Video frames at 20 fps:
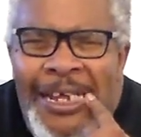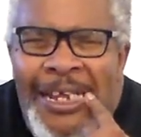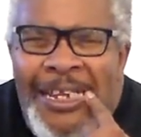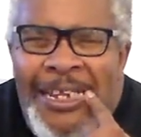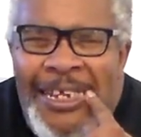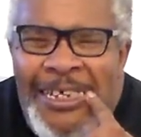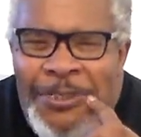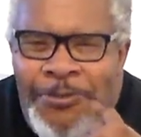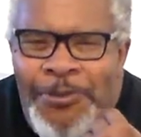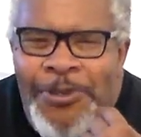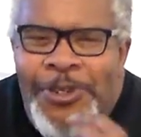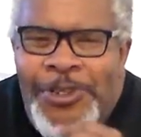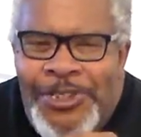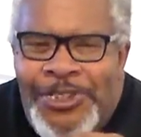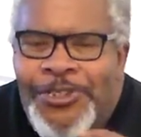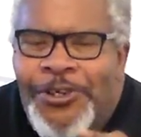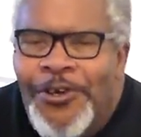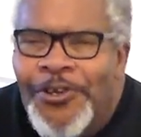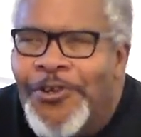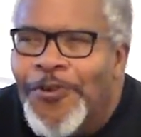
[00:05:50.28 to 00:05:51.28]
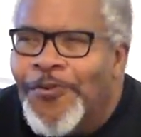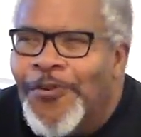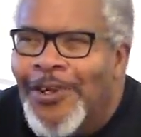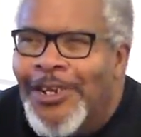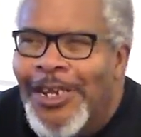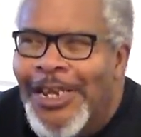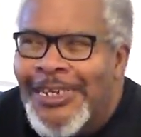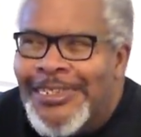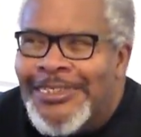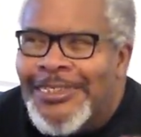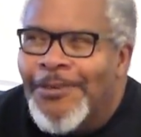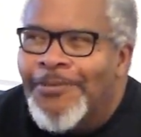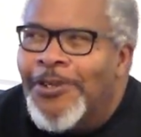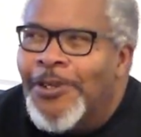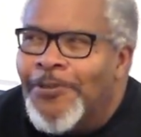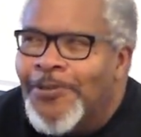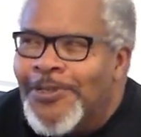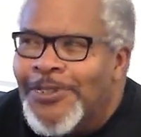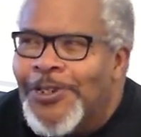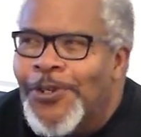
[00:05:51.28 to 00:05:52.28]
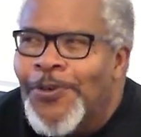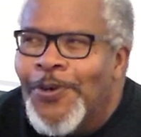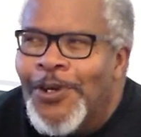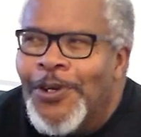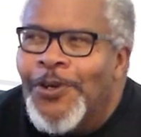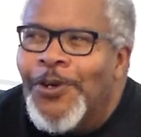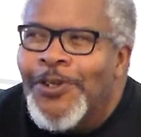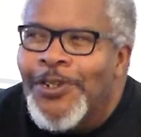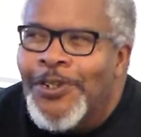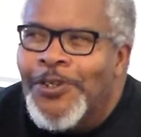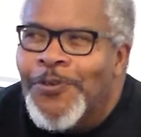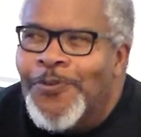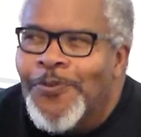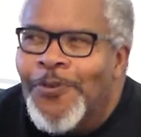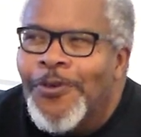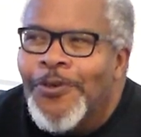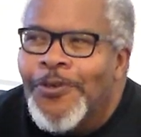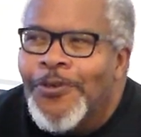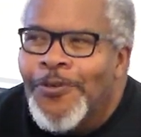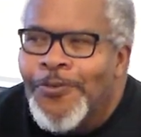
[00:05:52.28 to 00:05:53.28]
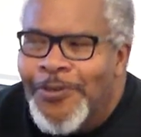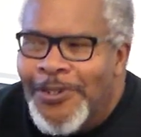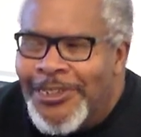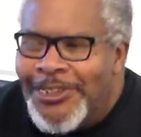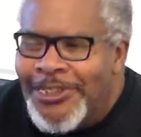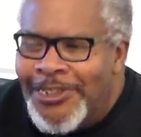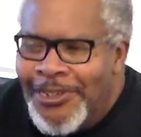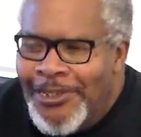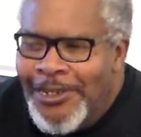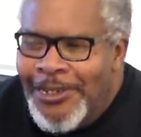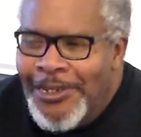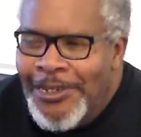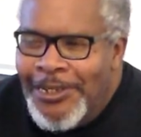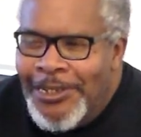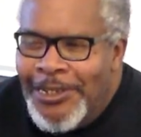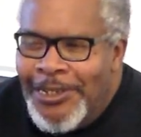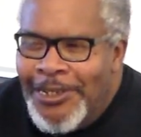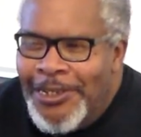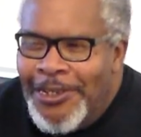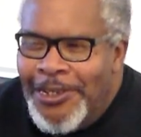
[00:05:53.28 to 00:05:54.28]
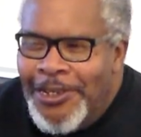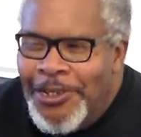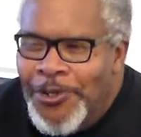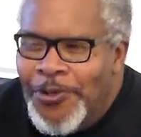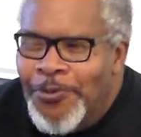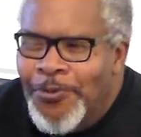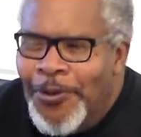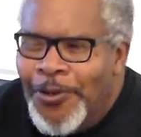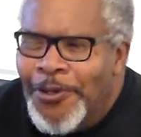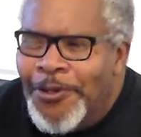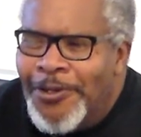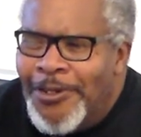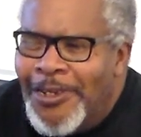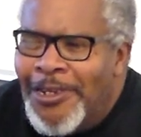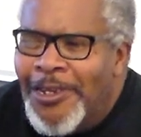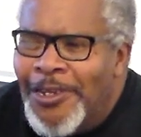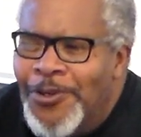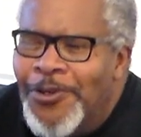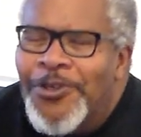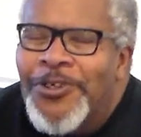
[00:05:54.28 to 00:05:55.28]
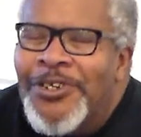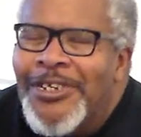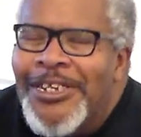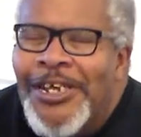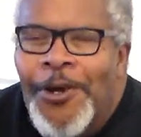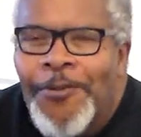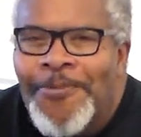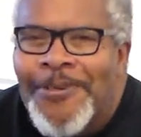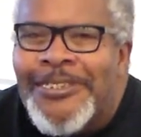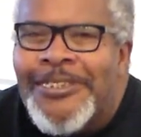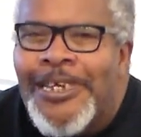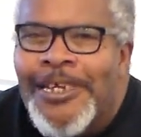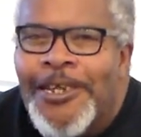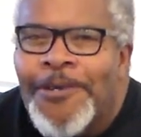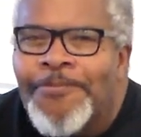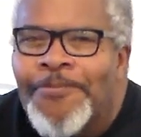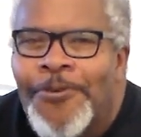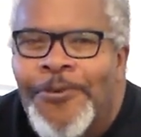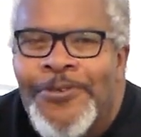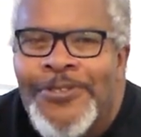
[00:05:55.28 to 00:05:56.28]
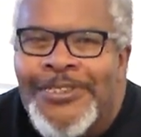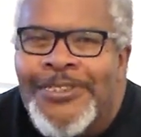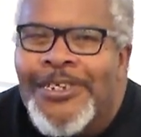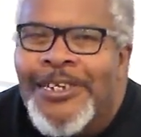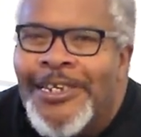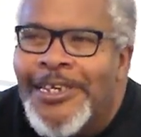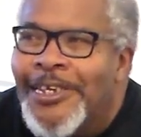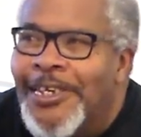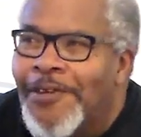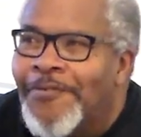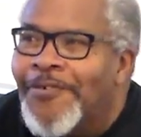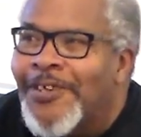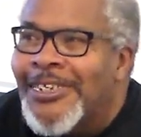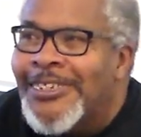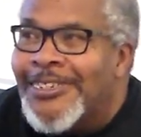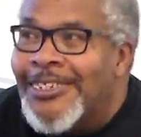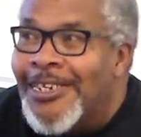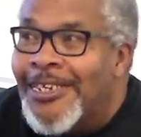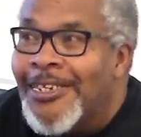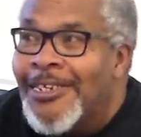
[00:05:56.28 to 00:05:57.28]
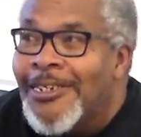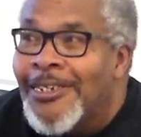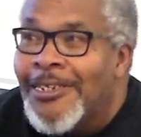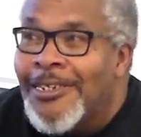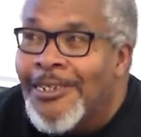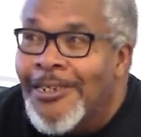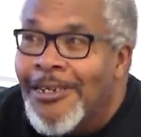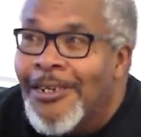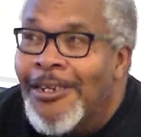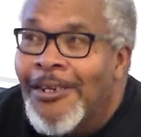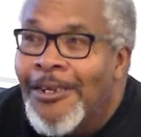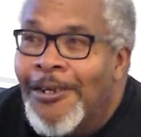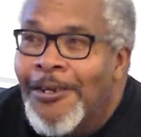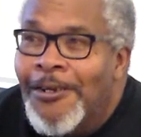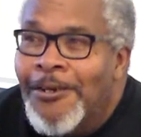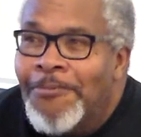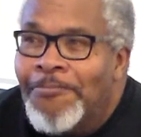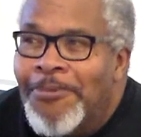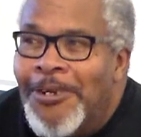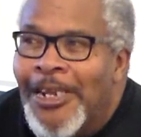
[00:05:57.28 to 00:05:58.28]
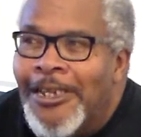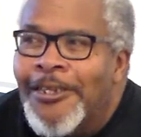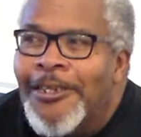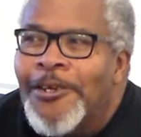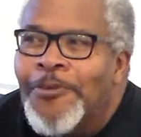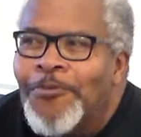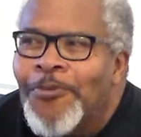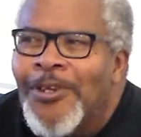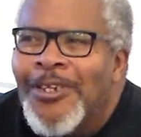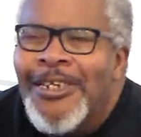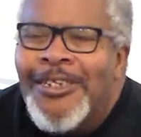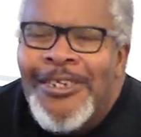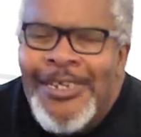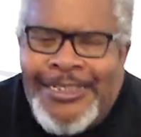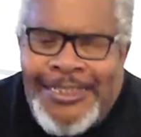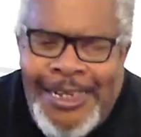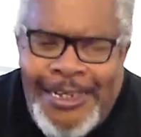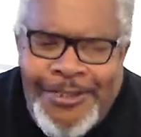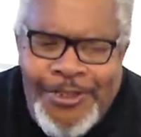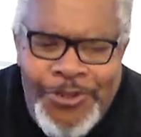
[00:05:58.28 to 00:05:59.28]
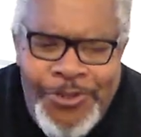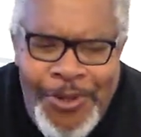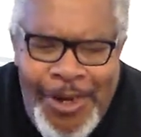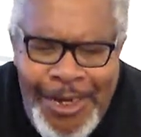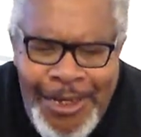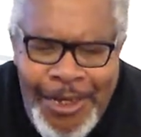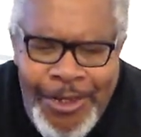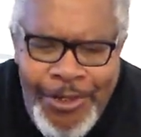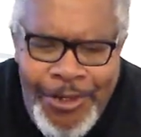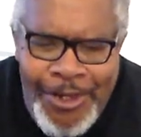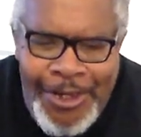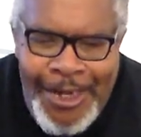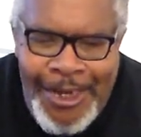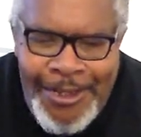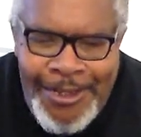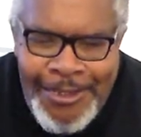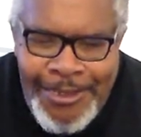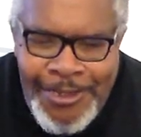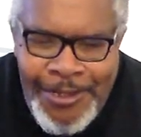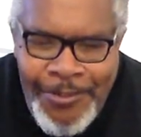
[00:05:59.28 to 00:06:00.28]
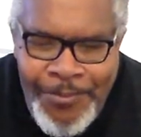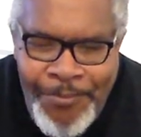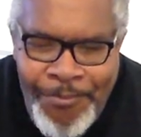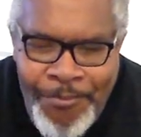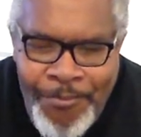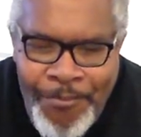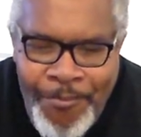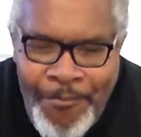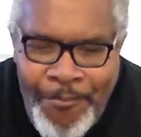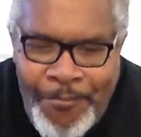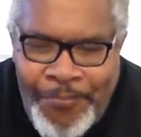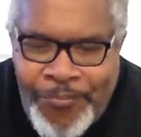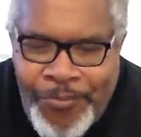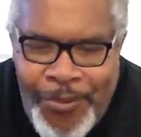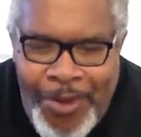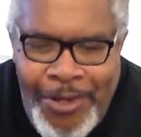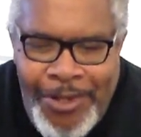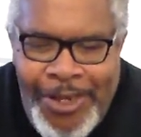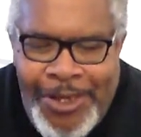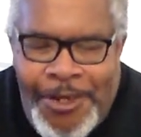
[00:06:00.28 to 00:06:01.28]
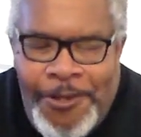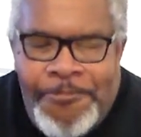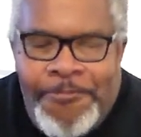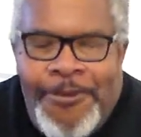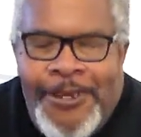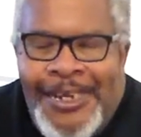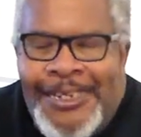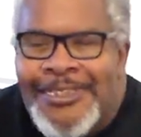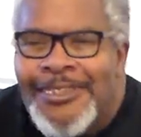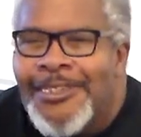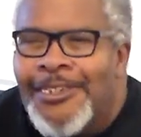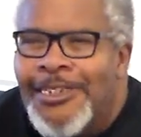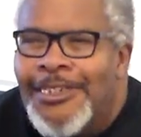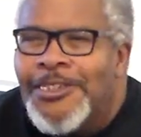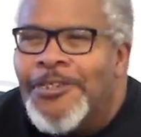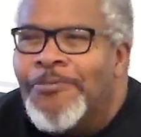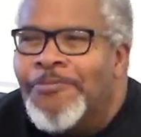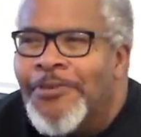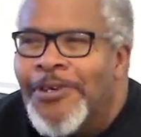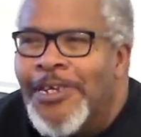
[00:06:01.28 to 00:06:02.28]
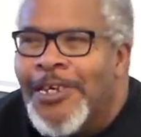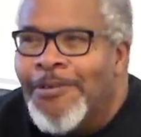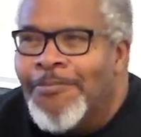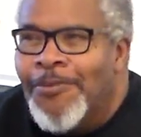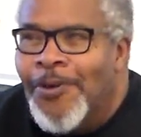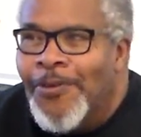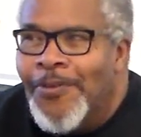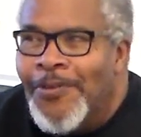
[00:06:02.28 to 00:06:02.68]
and it's when you start to realize something was going on in the world, which you couldn't help but take it personally, even as a kid. But I think one of the things I try to look at is the complexities of being